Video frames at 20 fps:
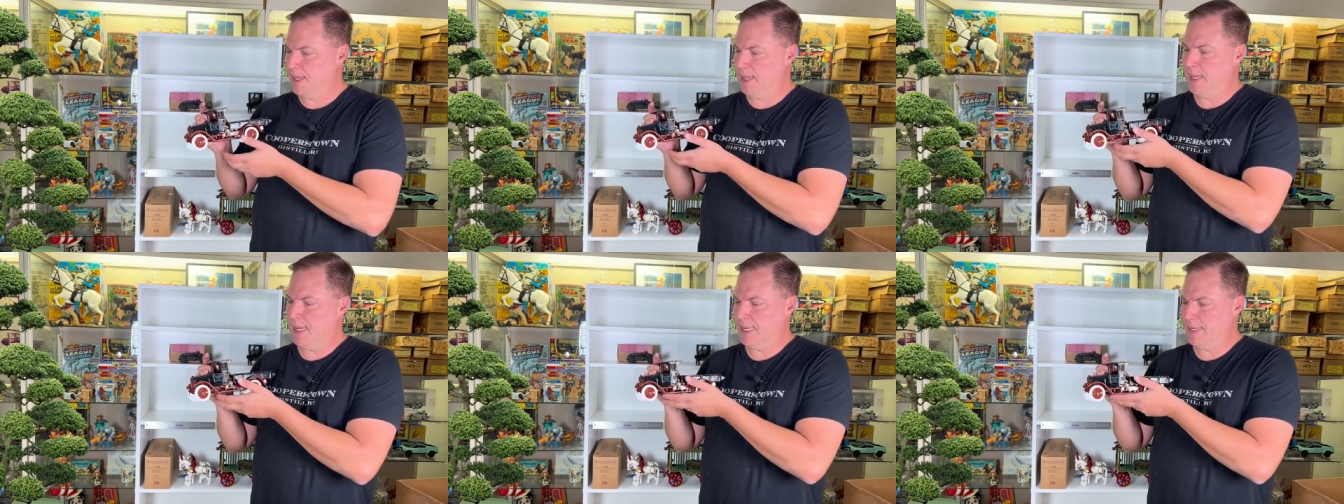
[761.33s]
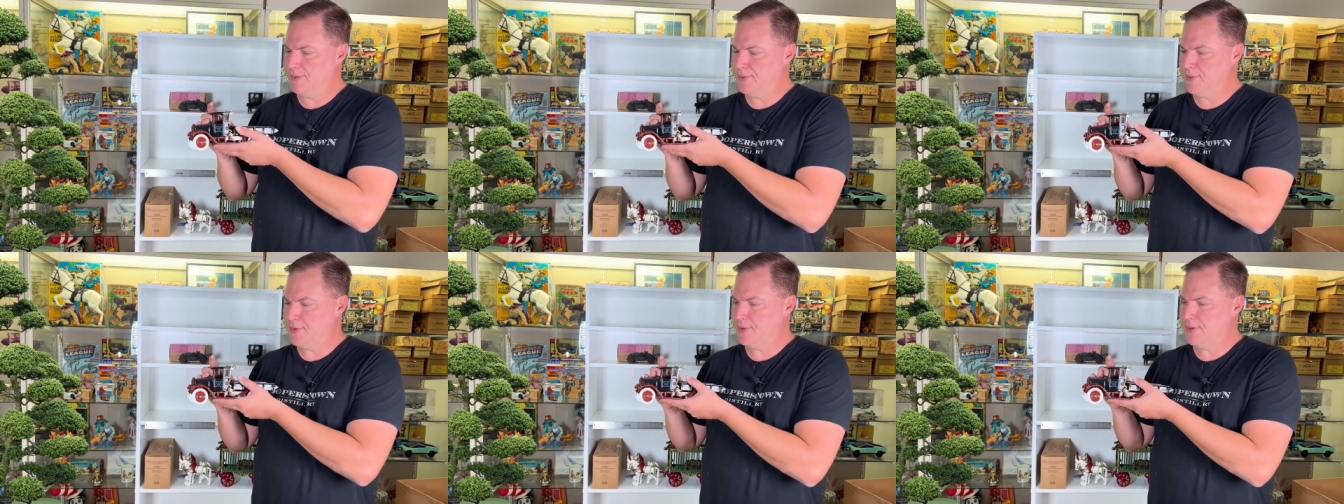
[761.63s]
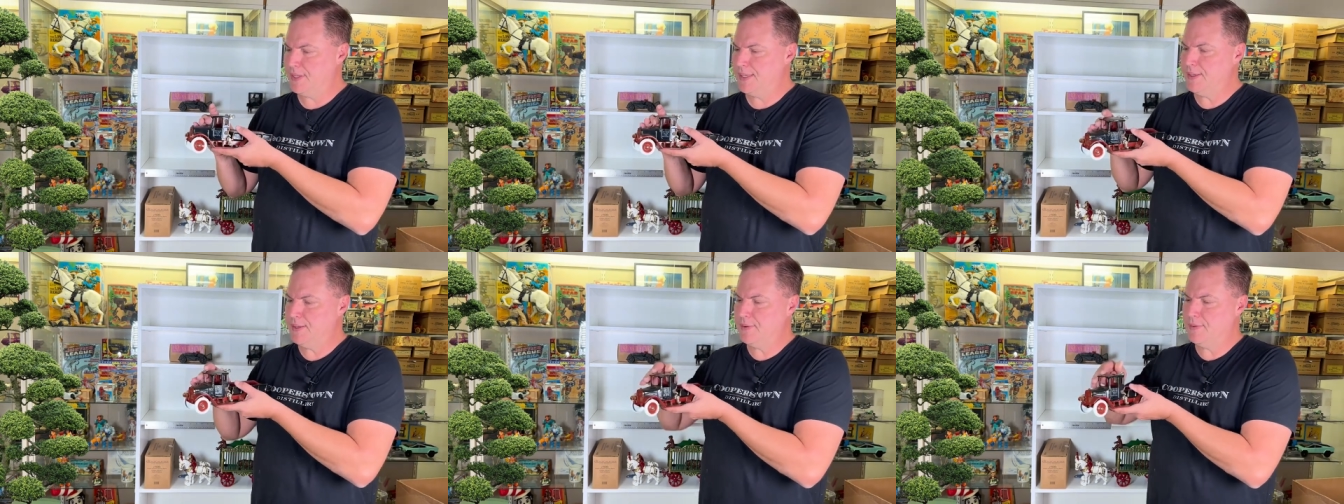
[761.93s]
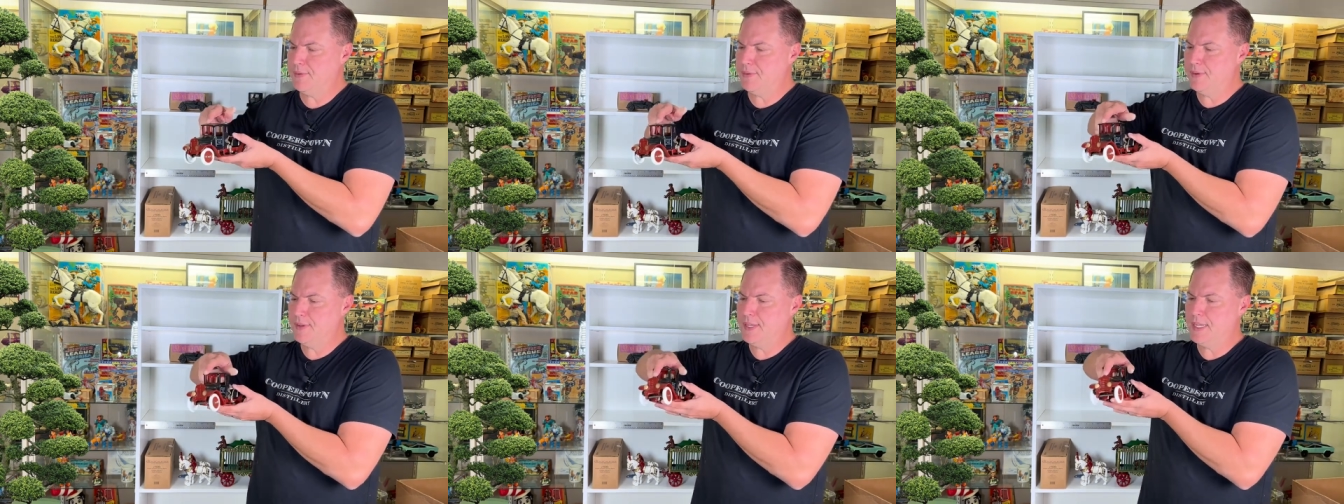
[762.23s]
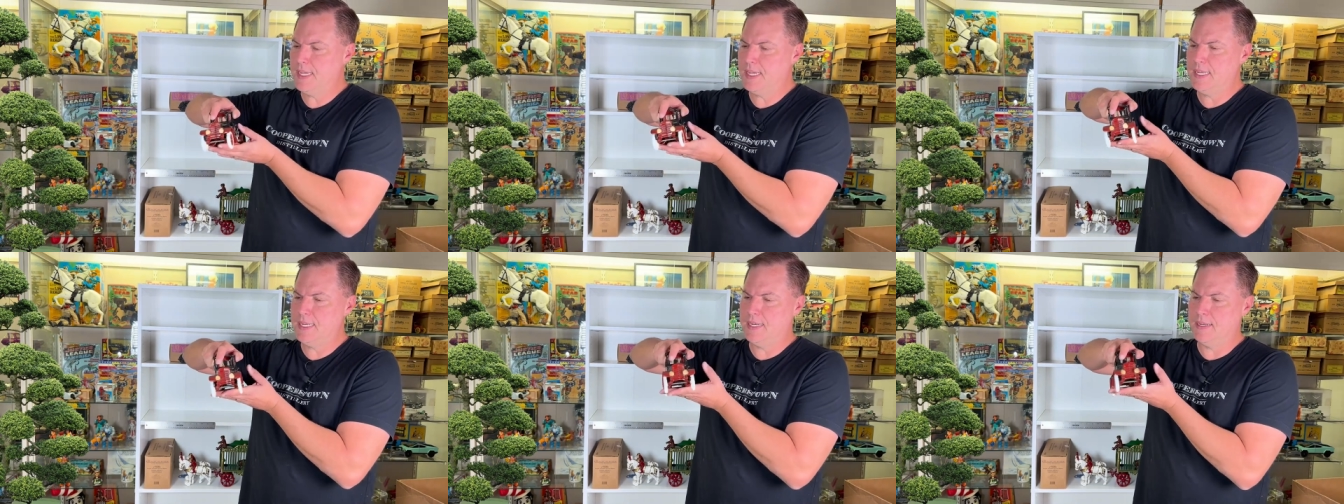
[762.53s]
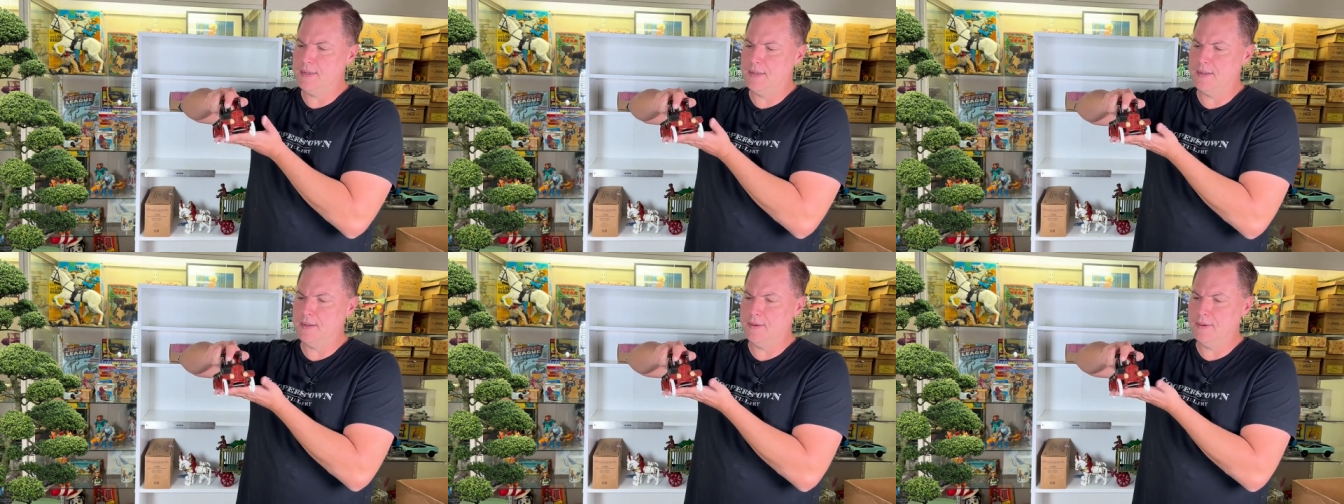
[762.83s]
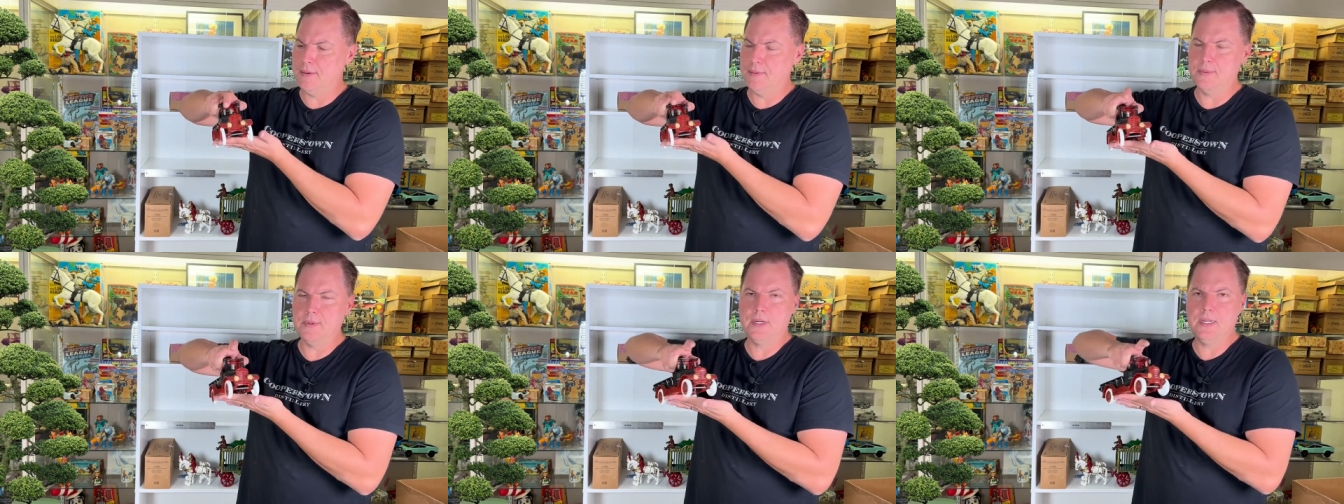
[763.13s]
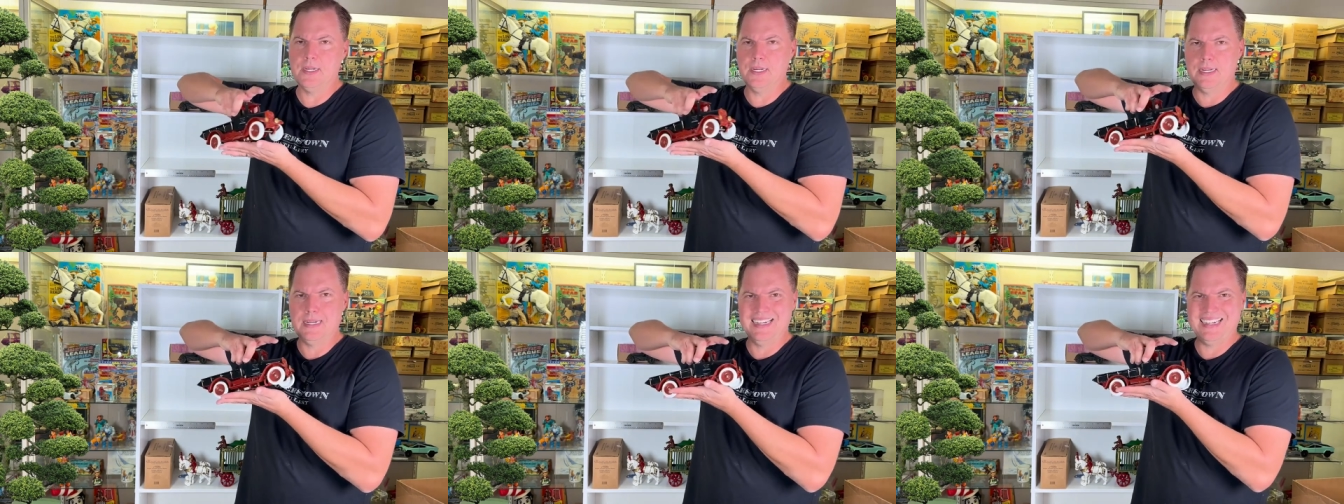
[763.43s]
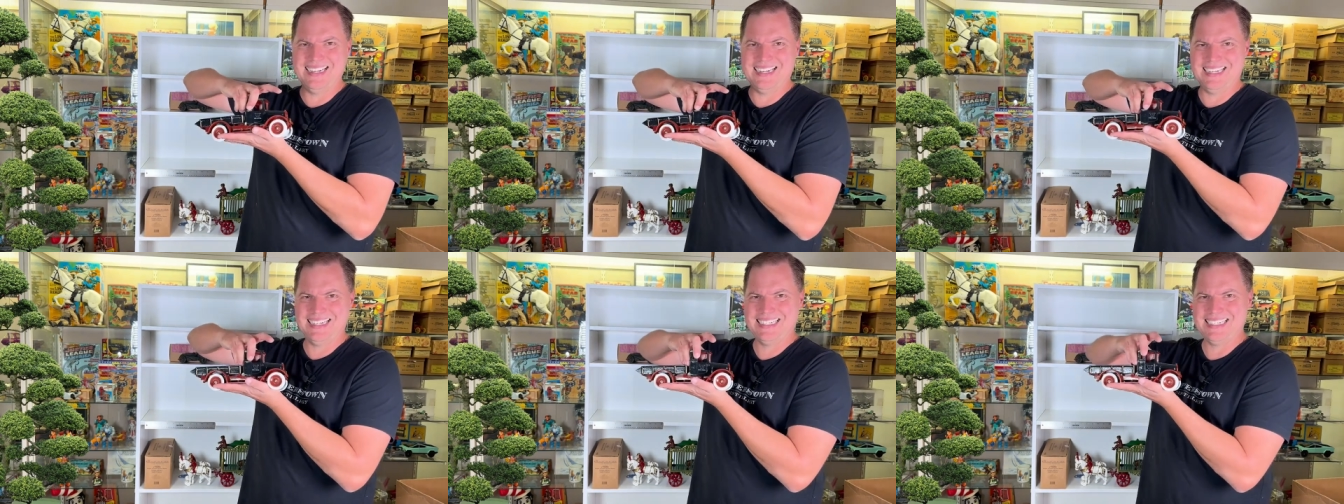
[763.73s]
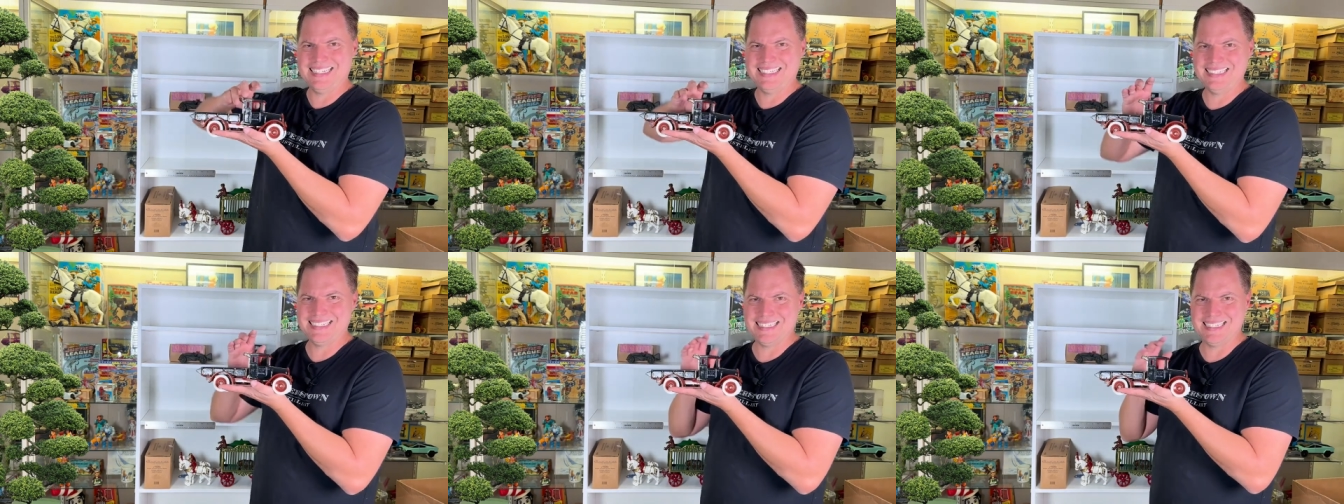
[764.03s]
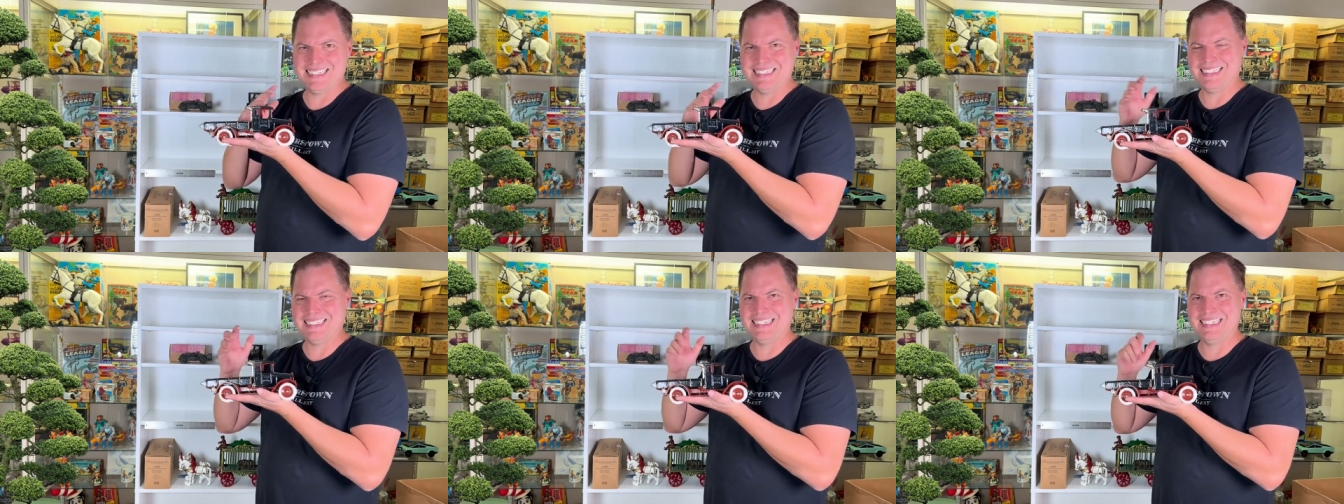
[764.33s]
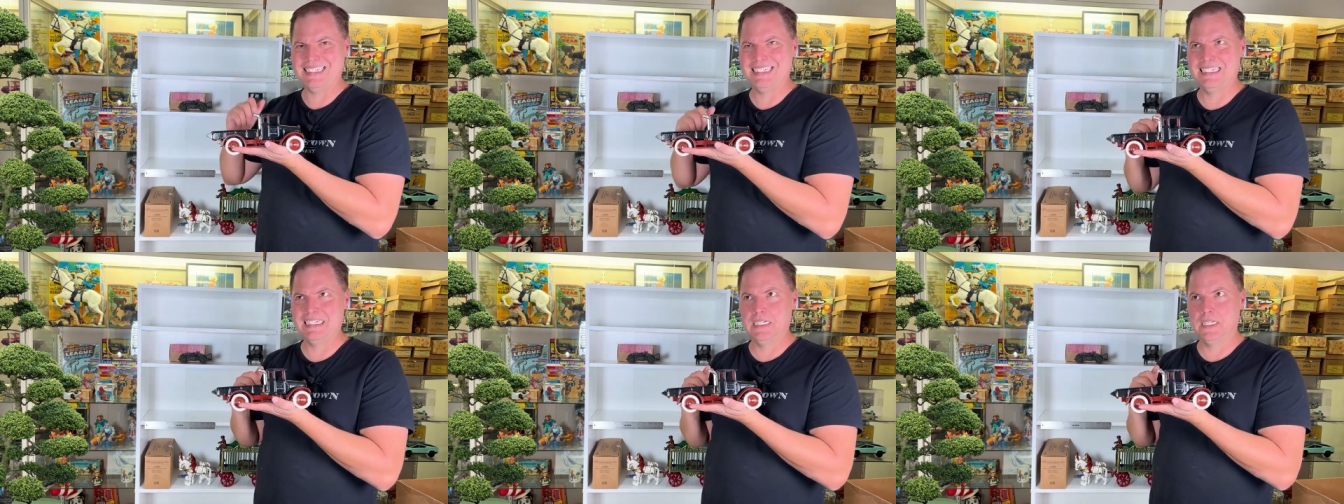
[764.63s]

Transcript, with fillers: And so he created what does not